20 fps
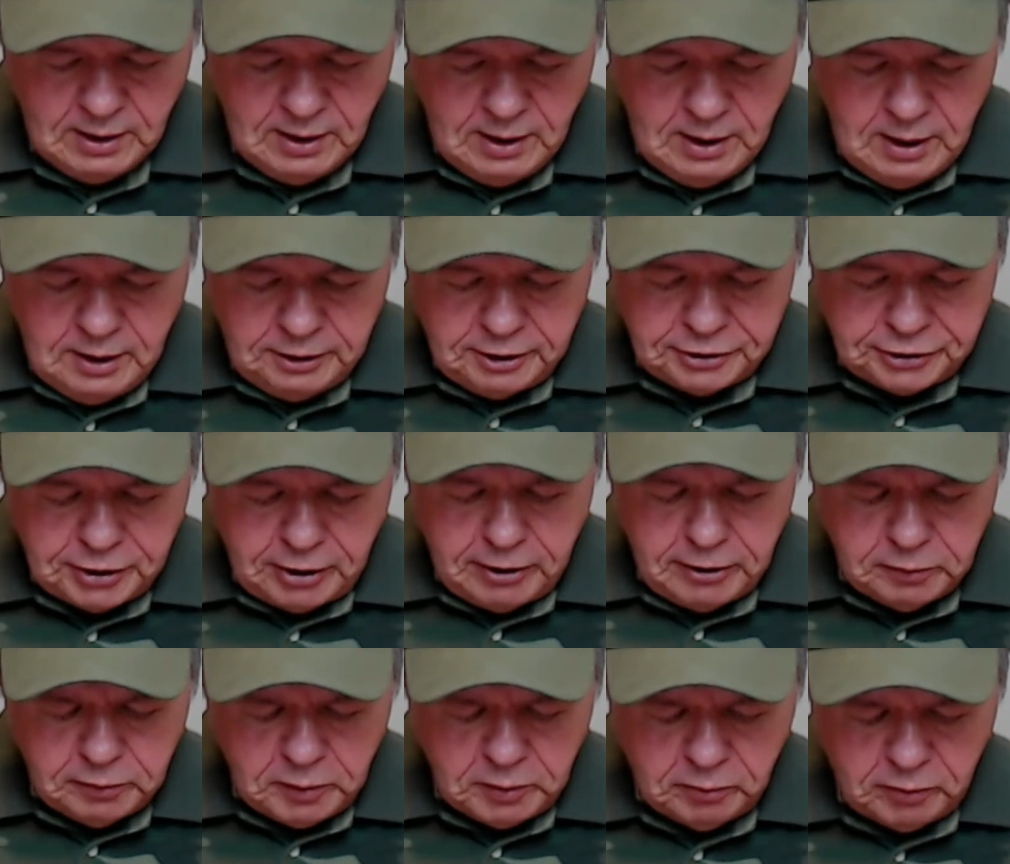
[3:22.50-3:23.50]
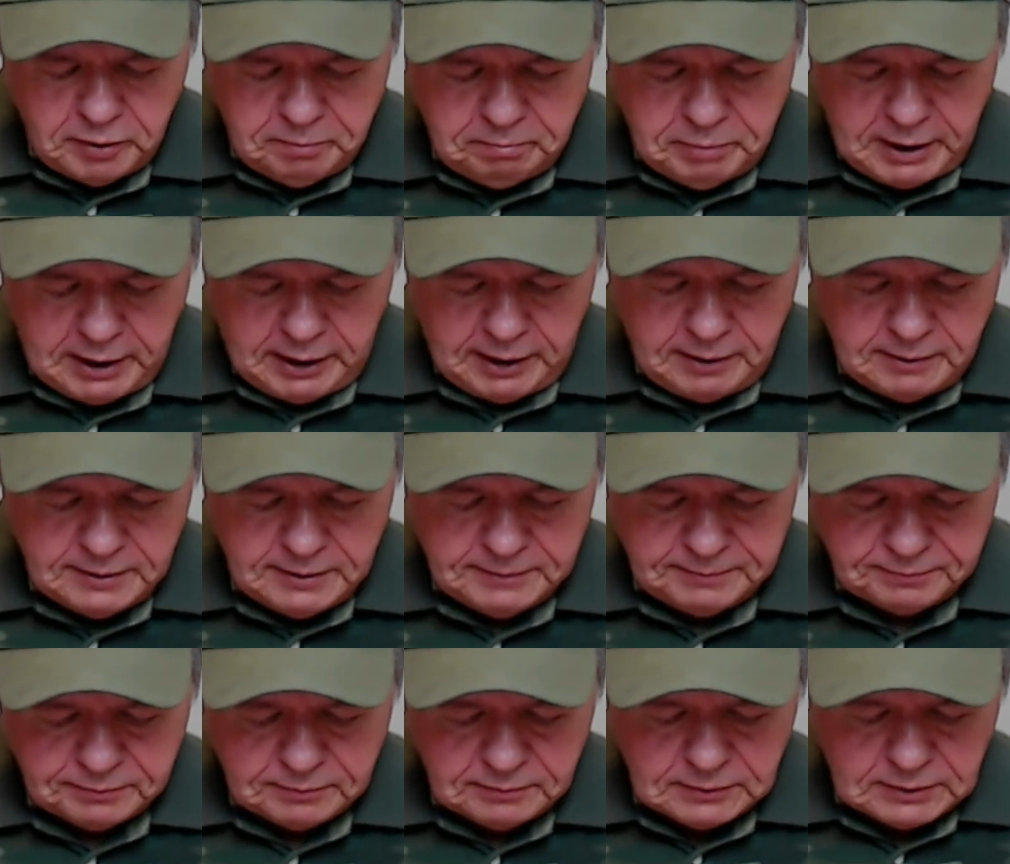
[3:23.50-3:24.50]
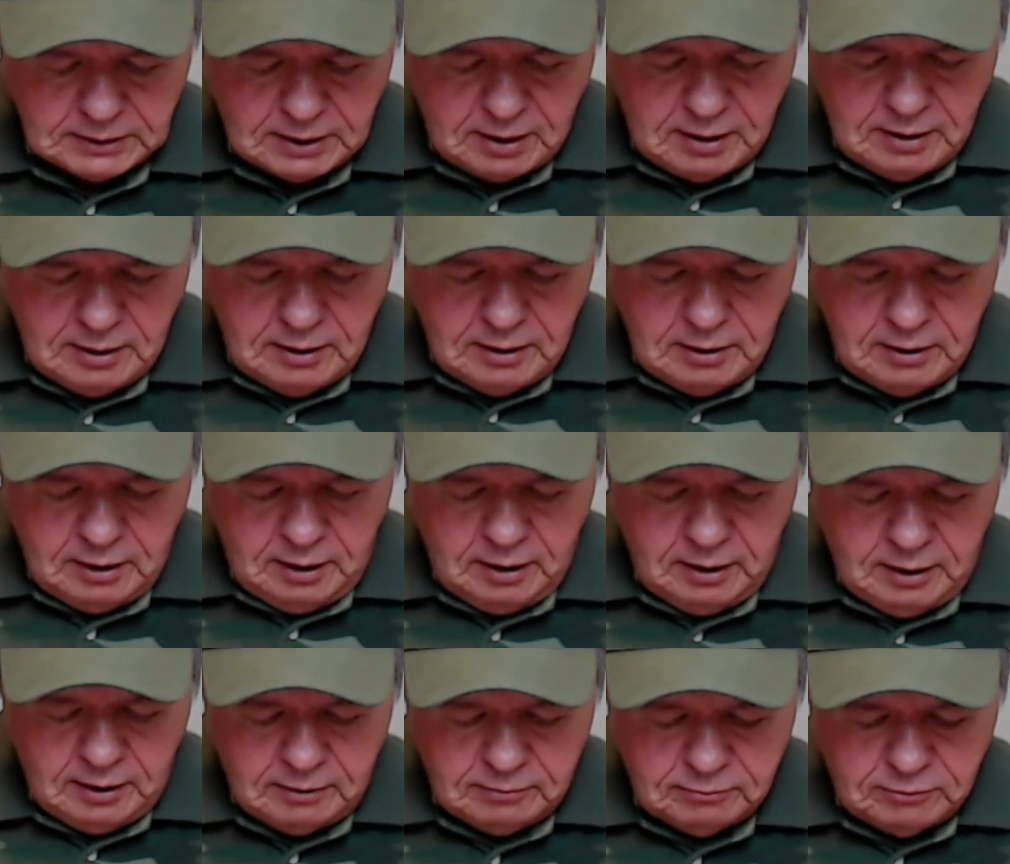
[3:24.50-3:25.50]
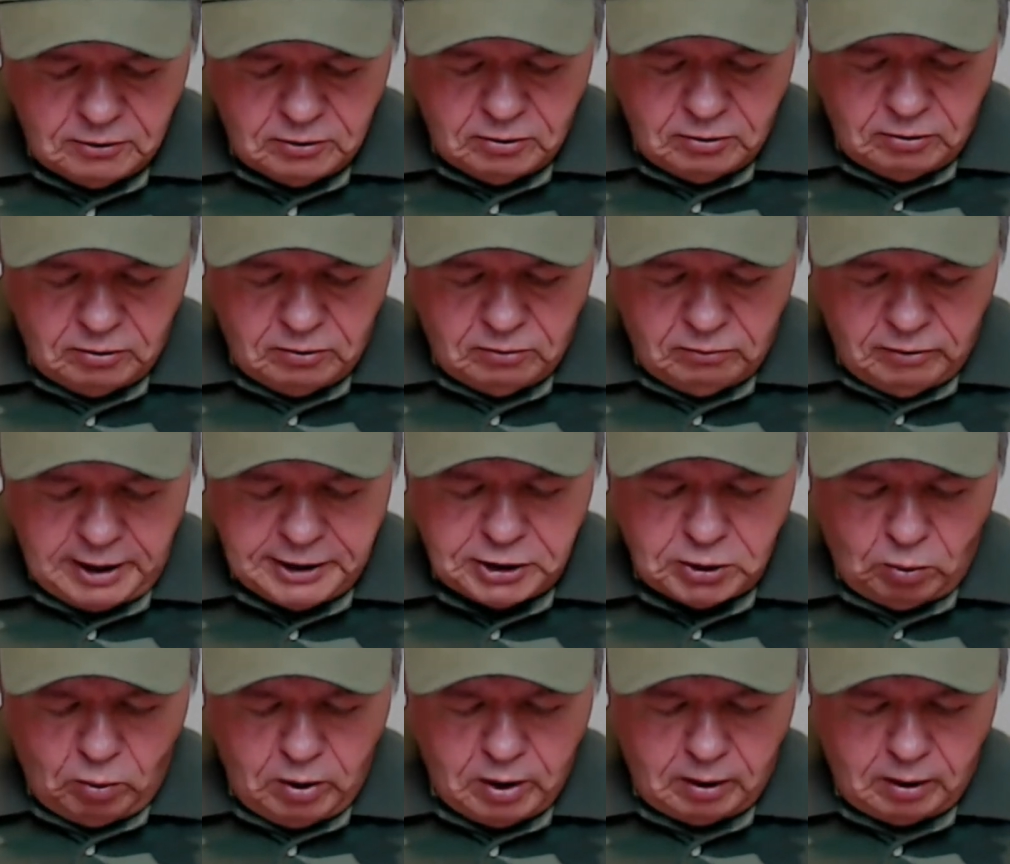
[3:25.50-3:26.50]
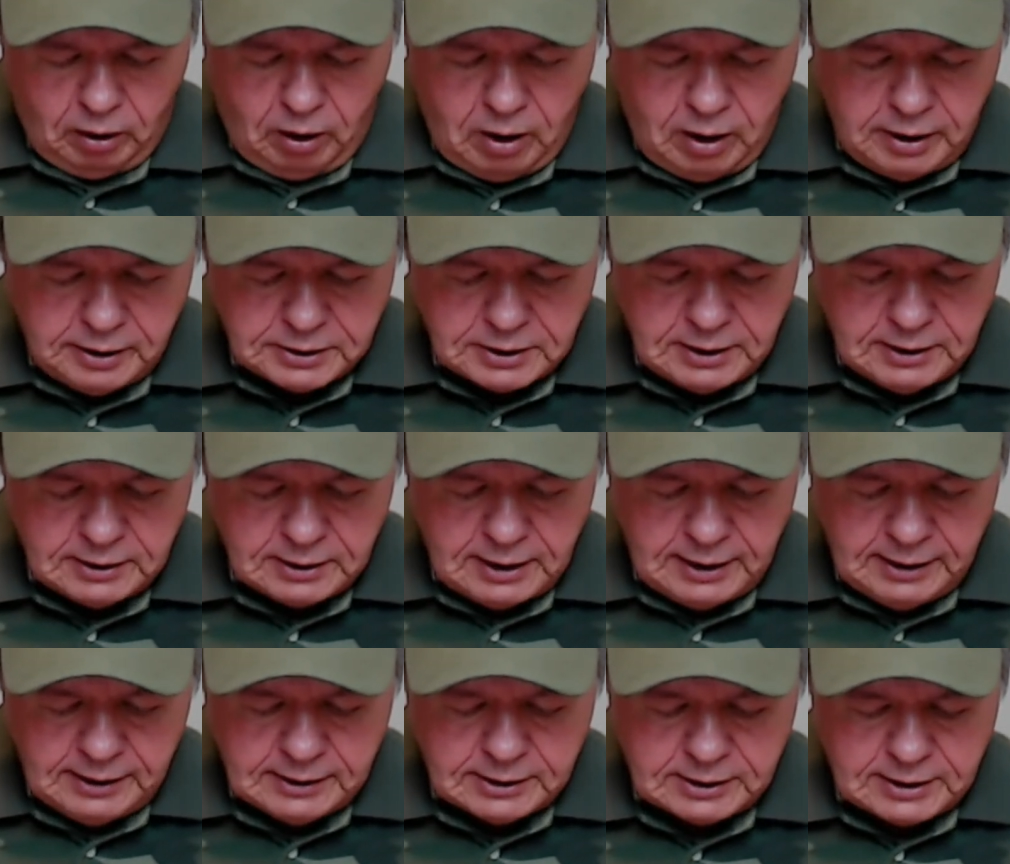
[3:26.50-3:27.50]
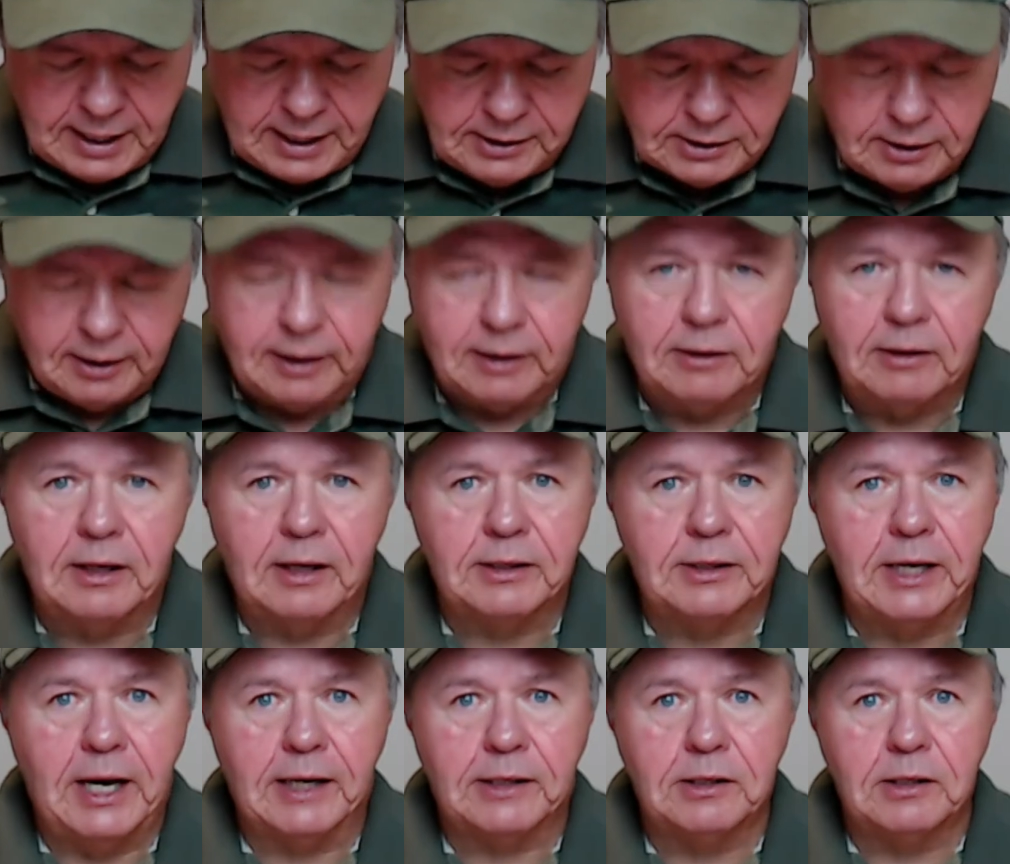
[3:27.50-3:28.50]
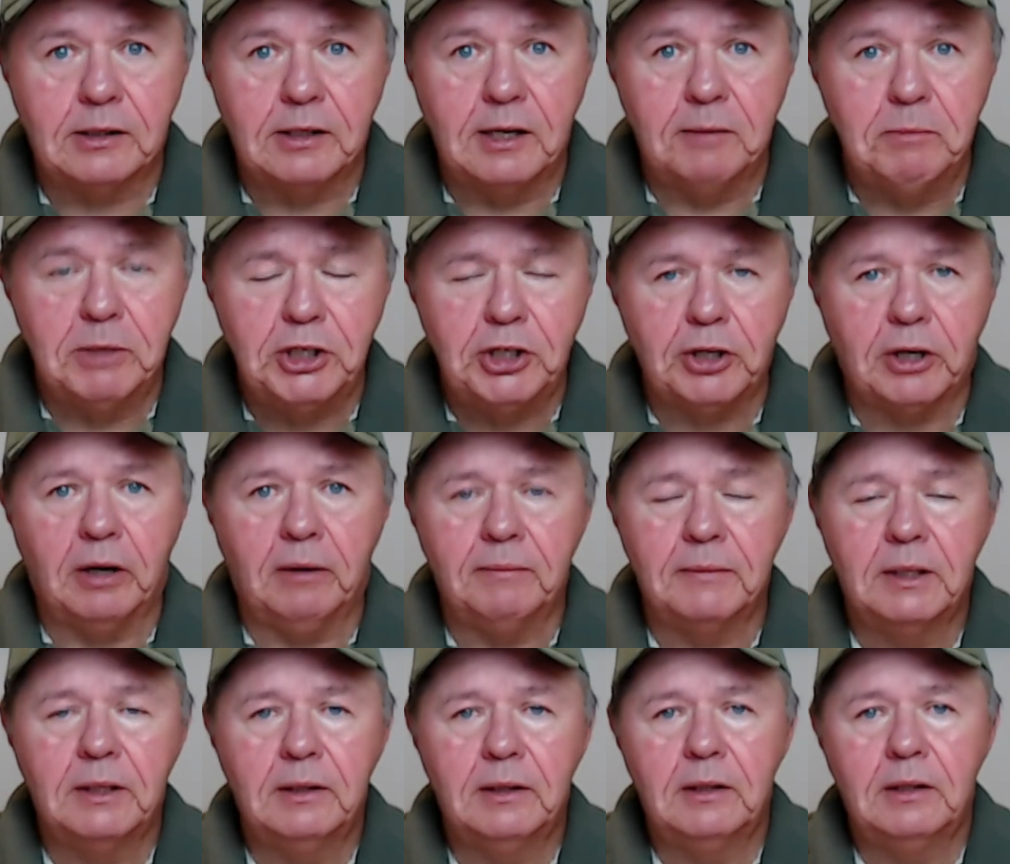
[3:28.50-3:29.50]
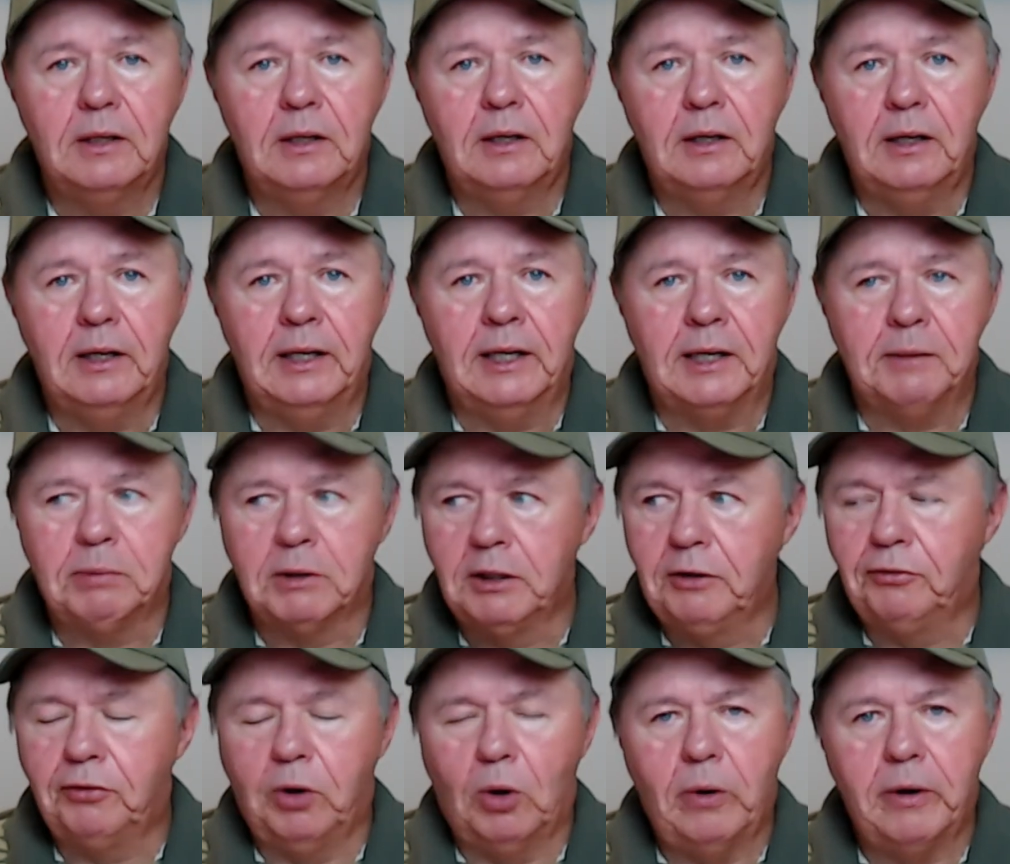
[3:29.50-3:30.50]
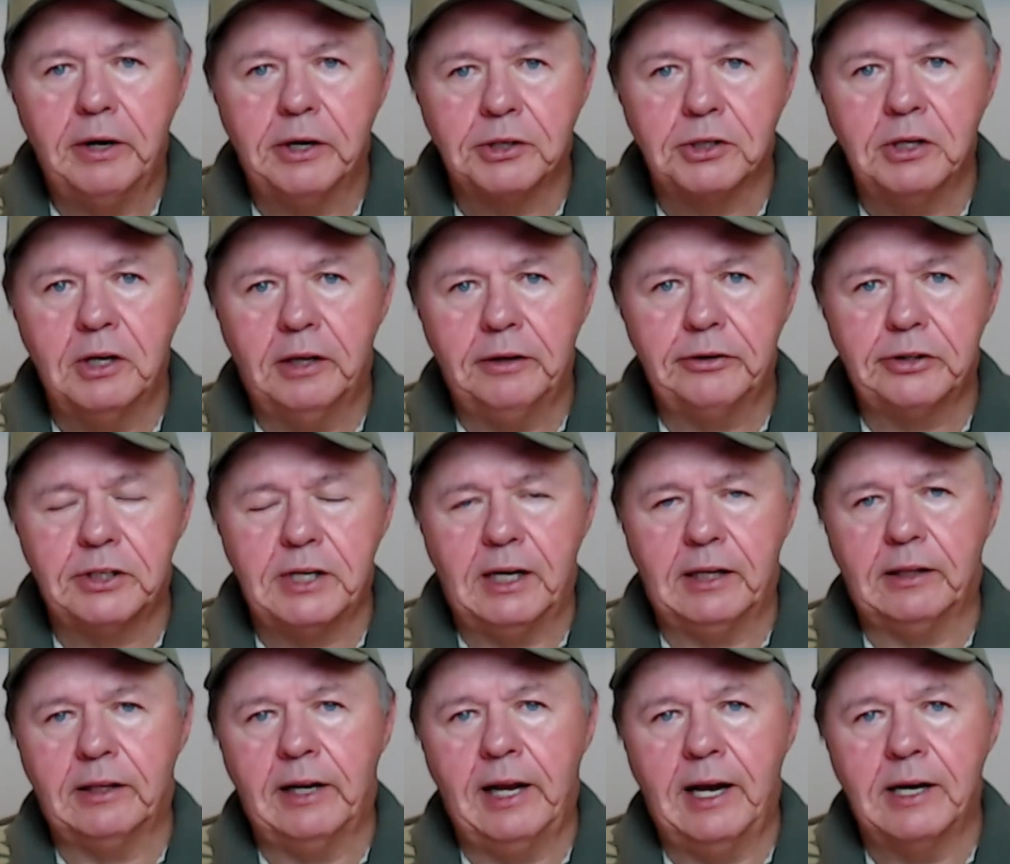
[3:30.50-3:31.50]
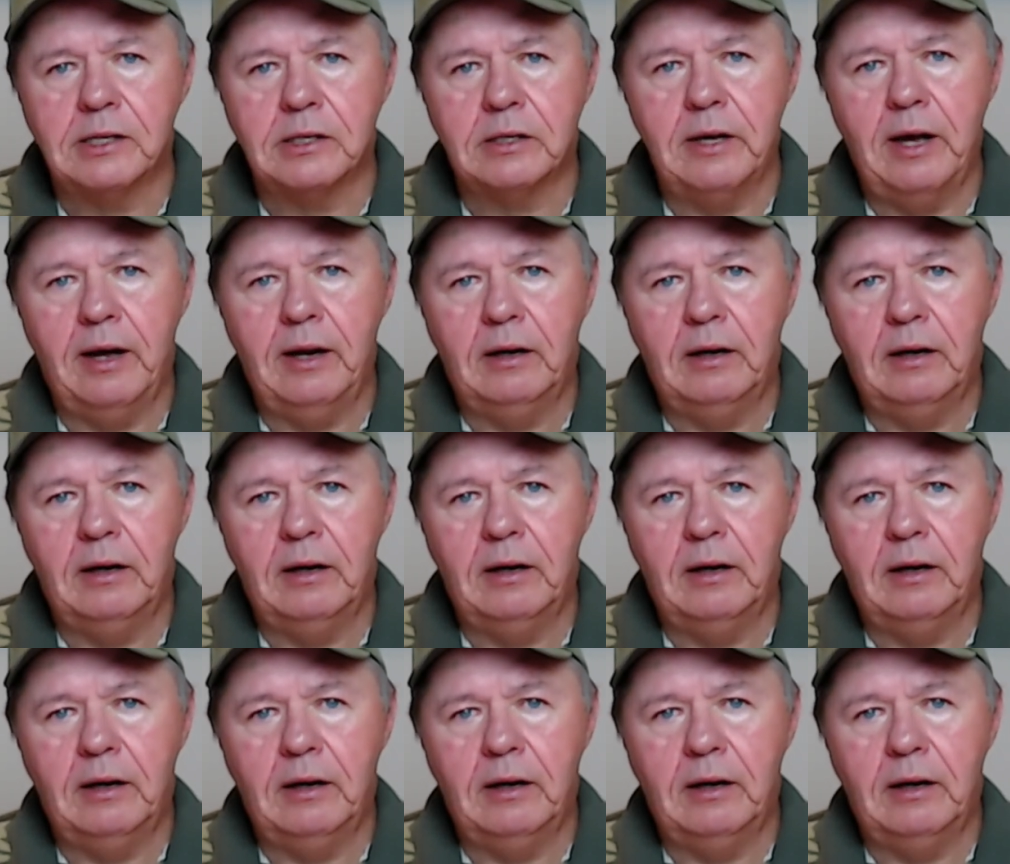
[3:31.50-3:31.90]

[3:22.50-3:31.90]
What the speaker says: The third one would be right-to-work laws in states like Texas and Michigan. And I believe Florida is another state that has that.